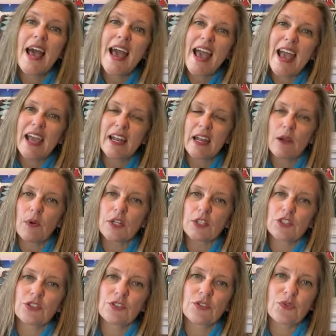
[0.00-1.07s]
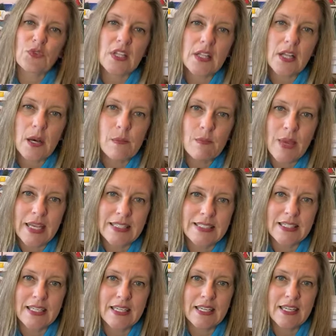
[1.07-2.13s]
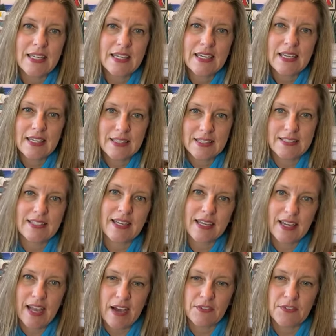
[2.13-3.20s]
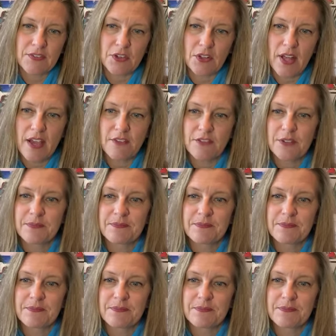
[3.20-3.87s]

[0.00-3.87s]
and I want you to feel amazing in the second half of your life.